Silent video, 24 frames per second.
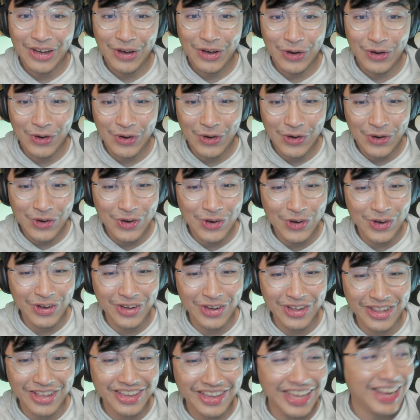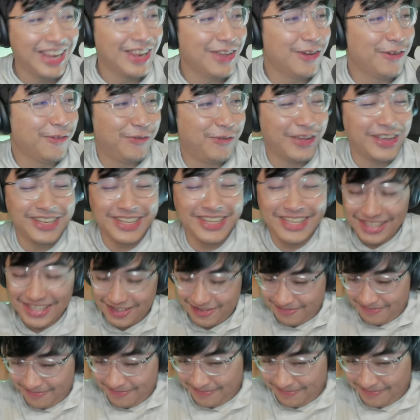Oh, look at Luffy just...